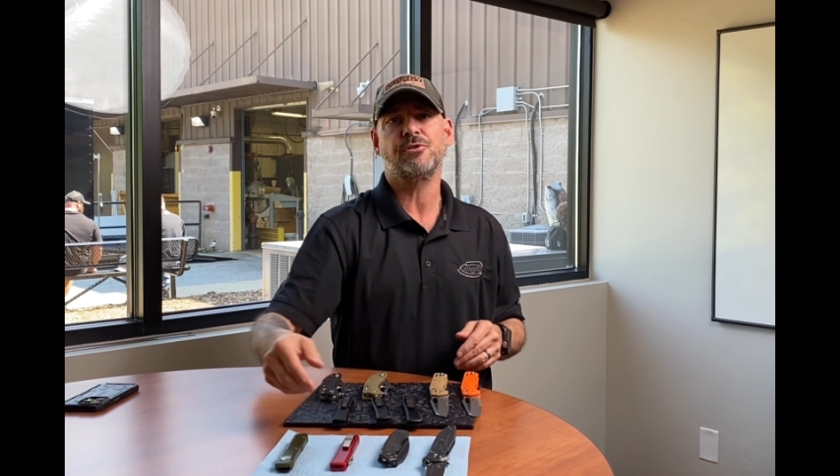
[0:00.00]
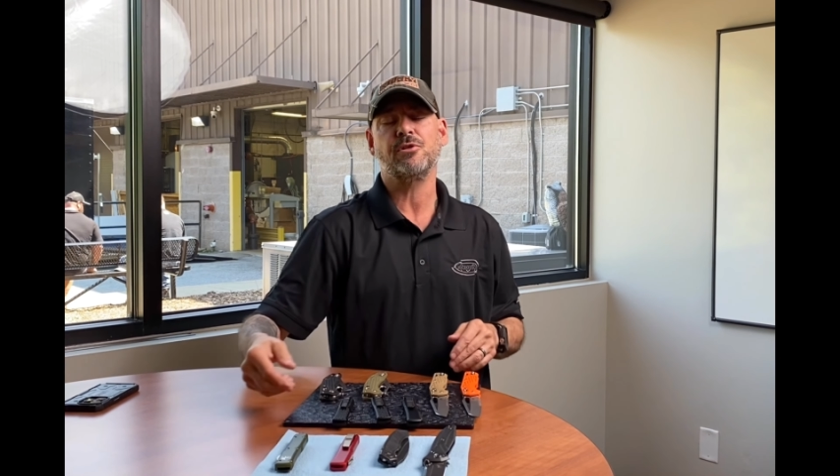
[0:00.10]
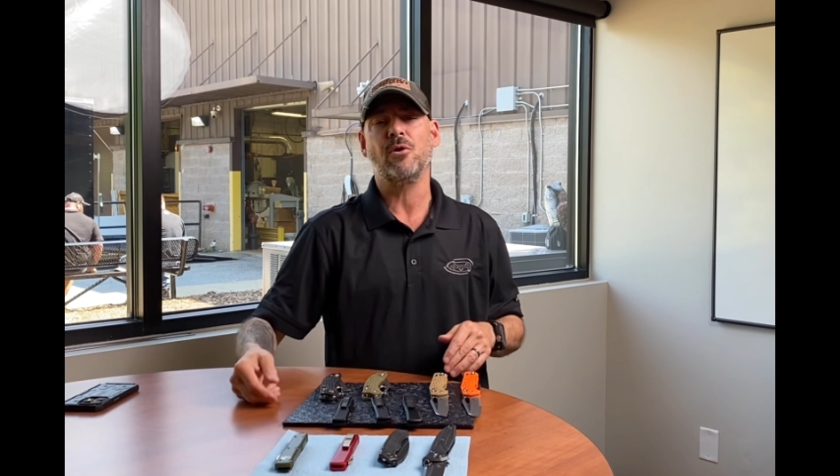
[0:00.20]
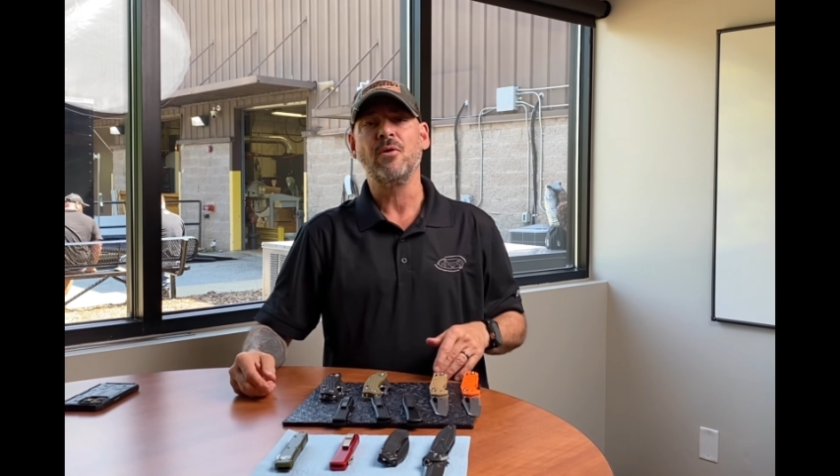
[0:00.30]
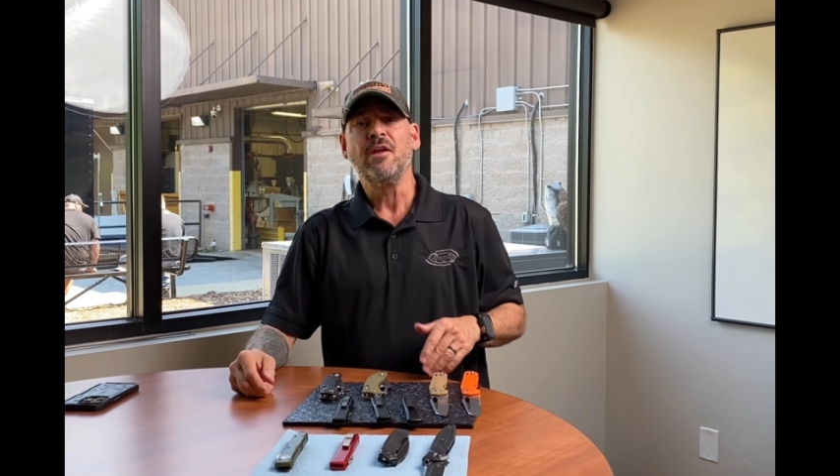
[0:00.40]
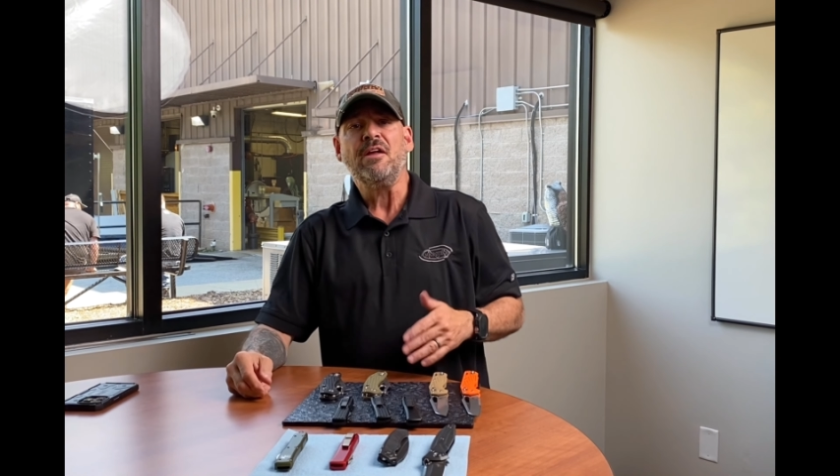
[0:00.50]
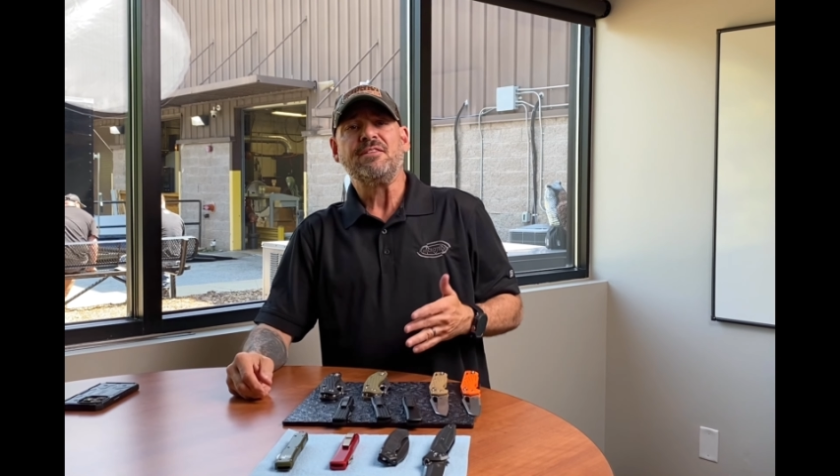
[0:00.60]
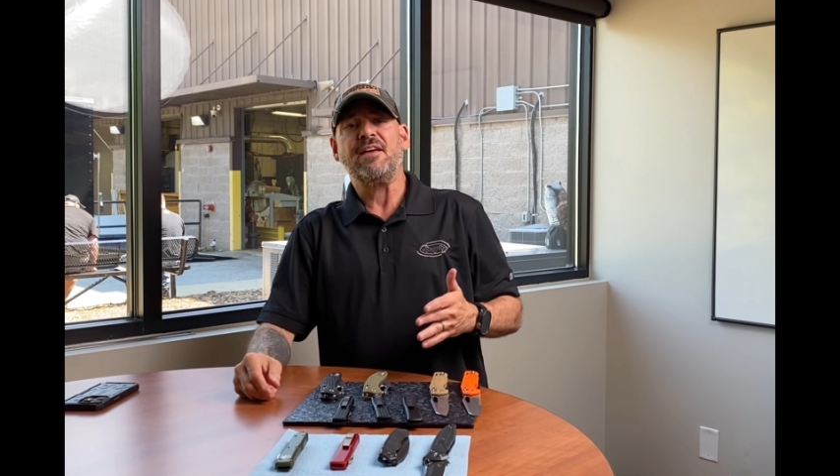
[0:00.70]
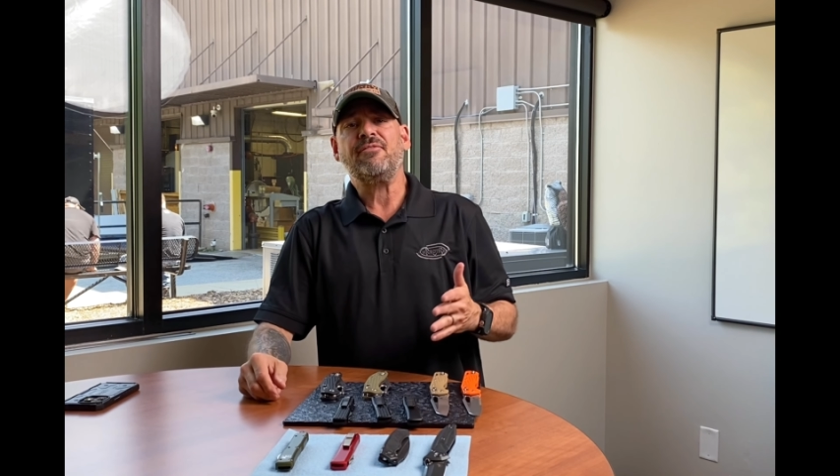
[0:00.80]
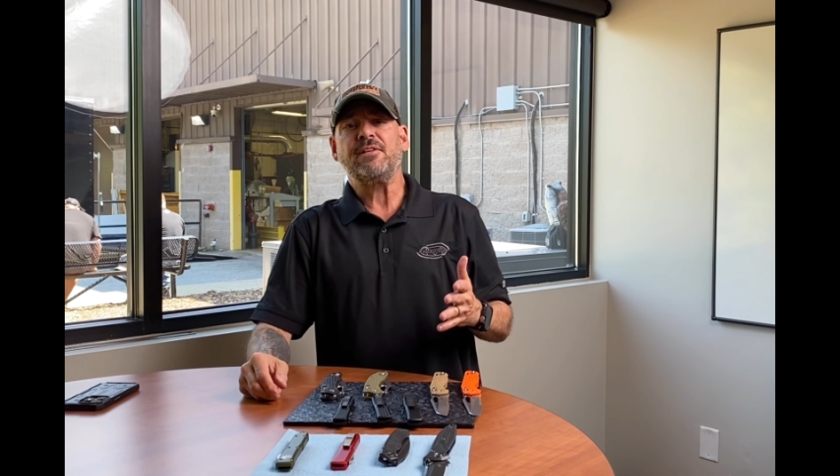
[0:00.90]
So
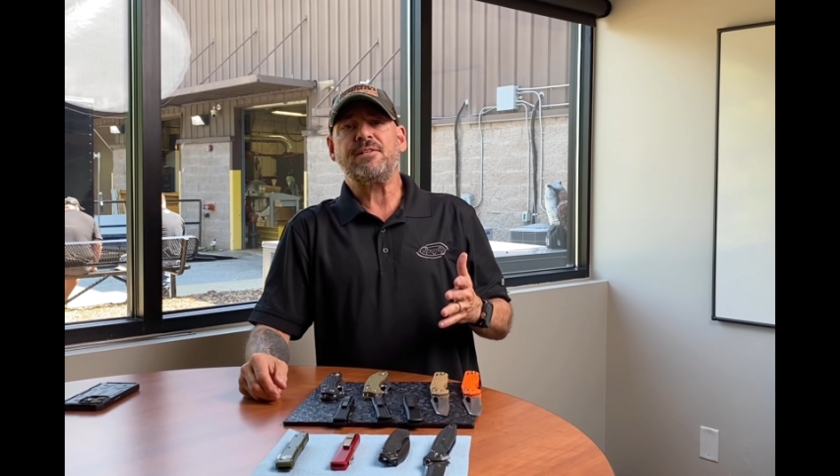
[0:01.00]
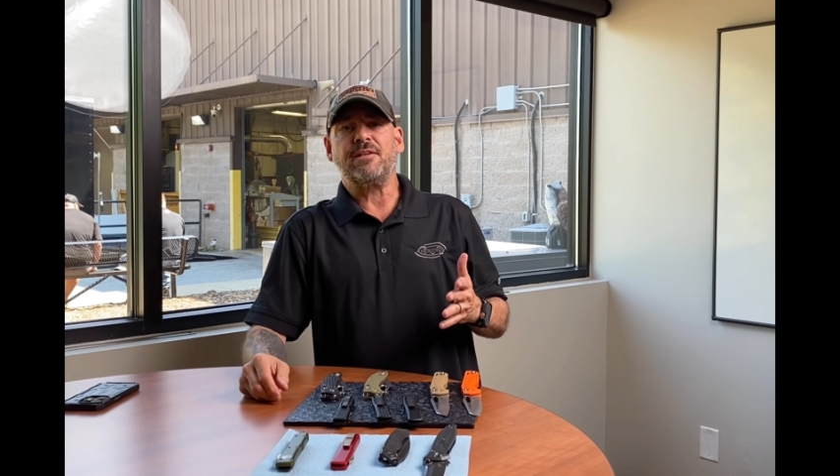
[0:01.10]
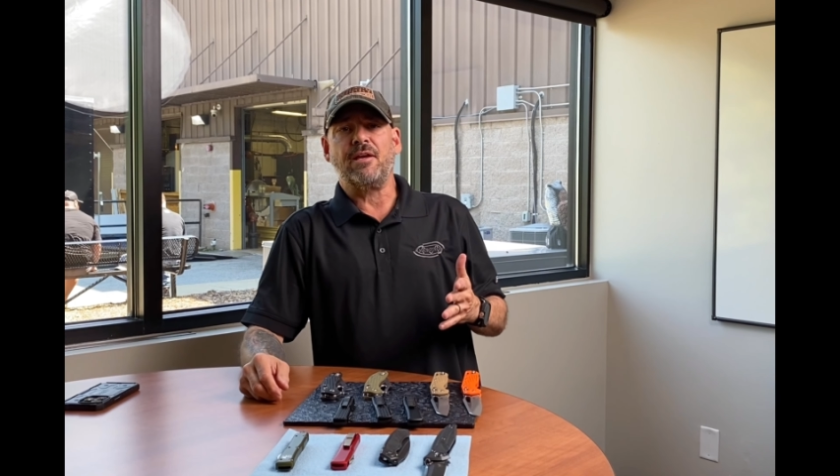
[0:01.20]
definitely take